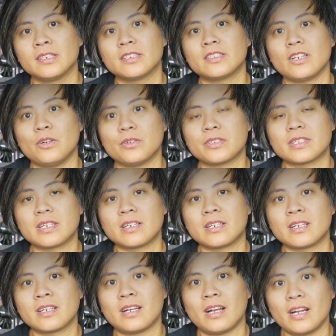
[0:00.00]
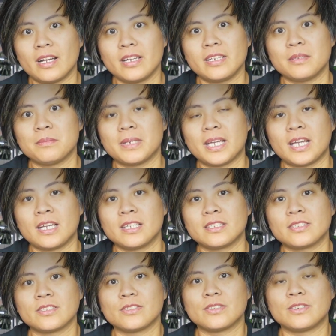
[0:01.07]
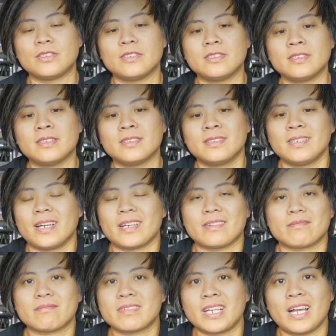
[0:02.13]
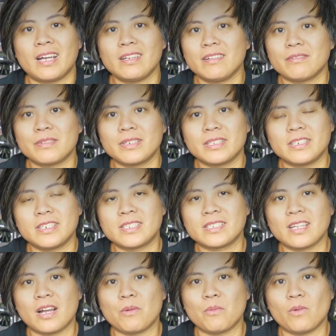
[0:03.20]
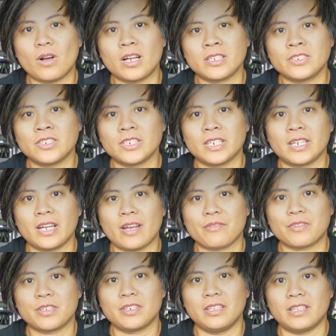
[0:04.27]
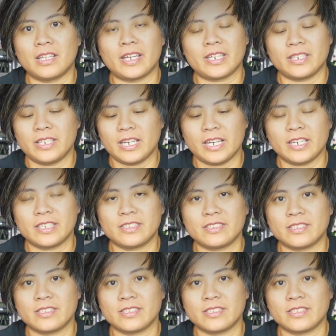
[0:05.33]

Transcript: So I was kind of mad, so I kind of really stopped watching after Glenn died.